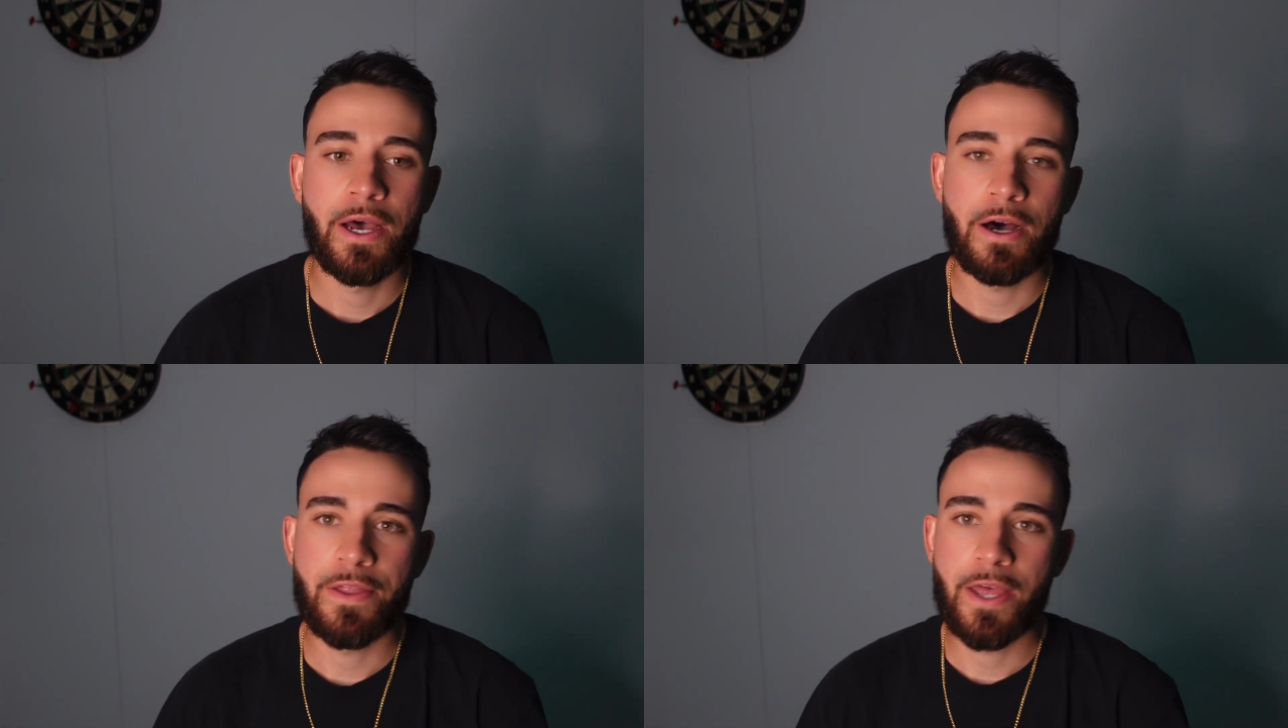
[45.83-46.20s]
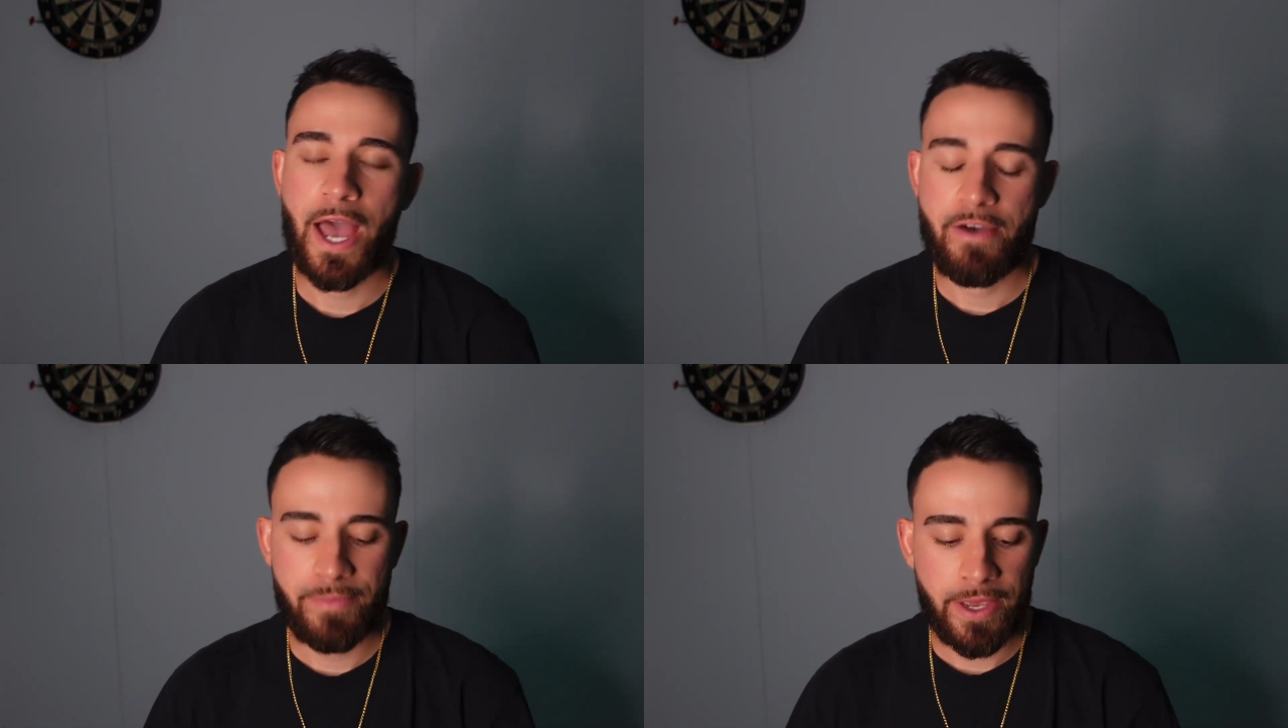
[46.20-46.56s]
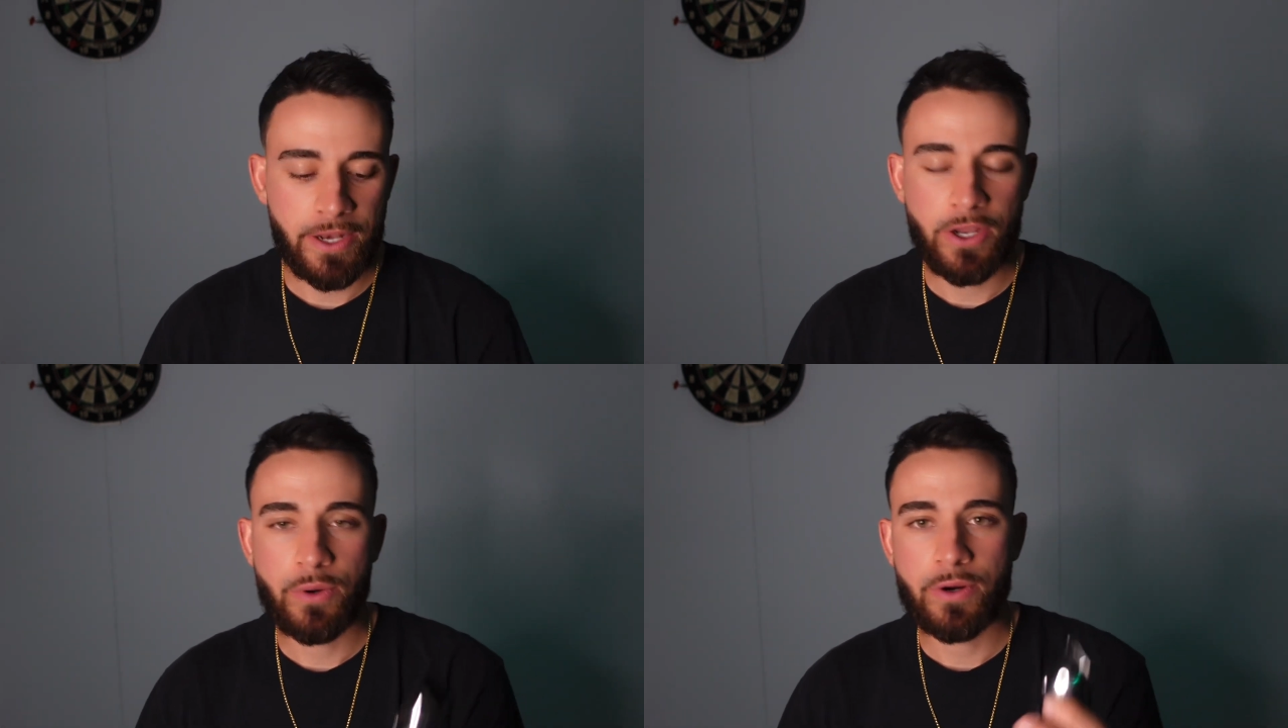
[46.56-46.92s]
They have
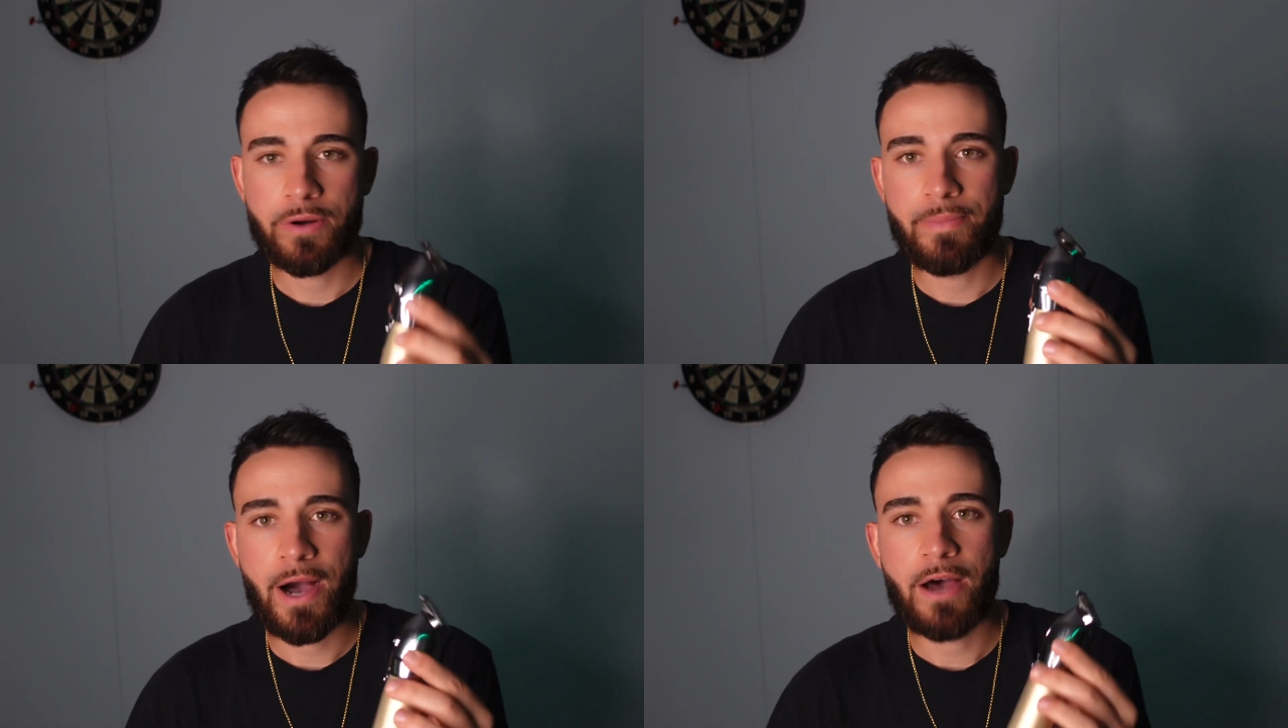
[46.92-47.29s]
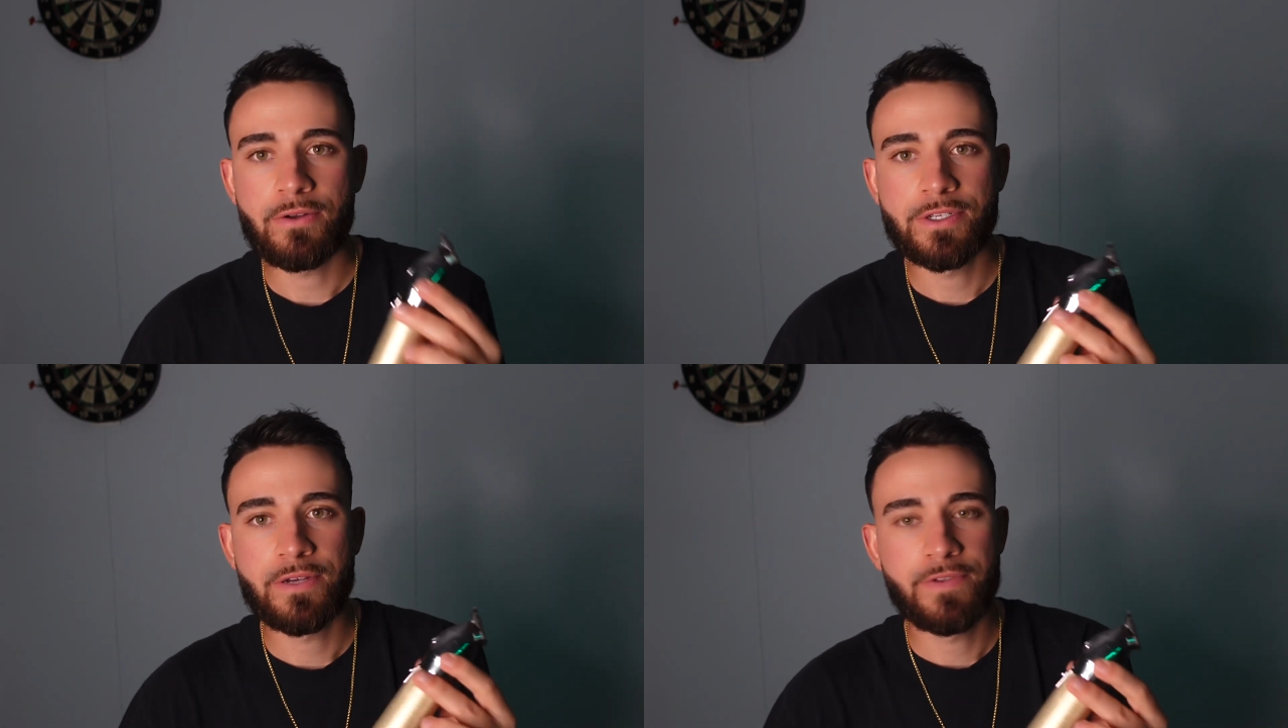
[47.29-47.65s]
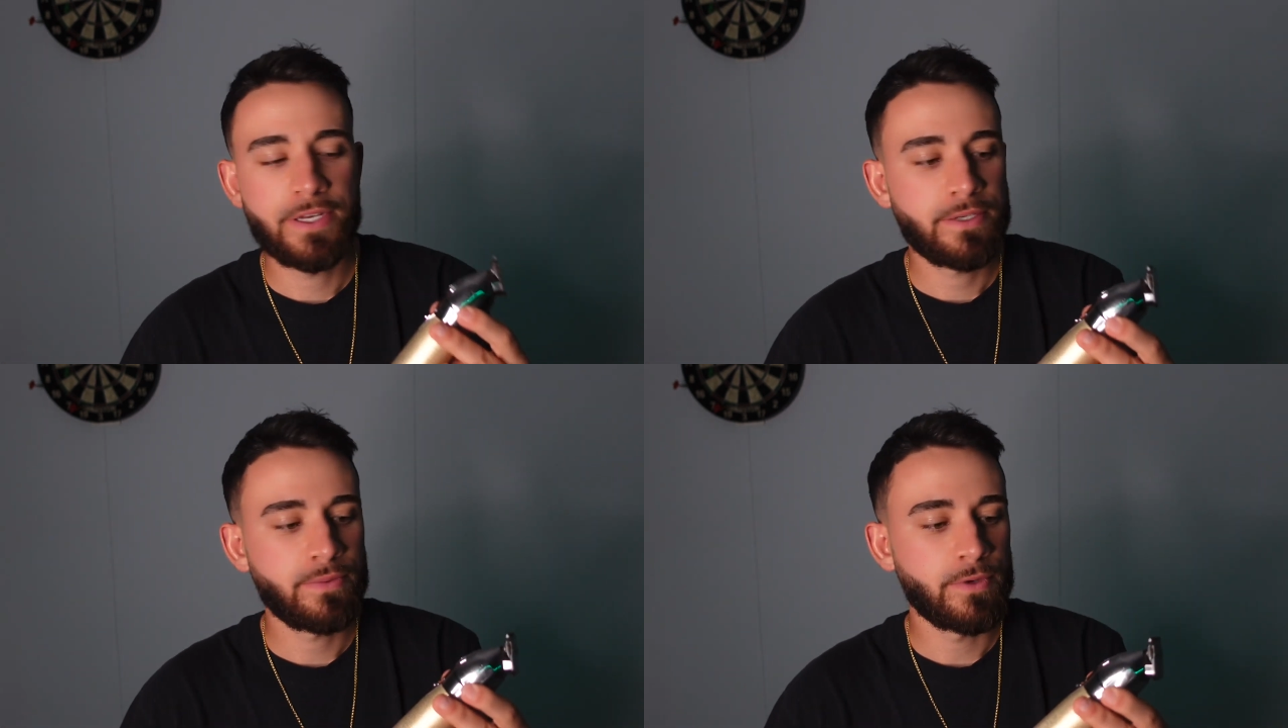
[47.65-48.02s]
made newer models of this,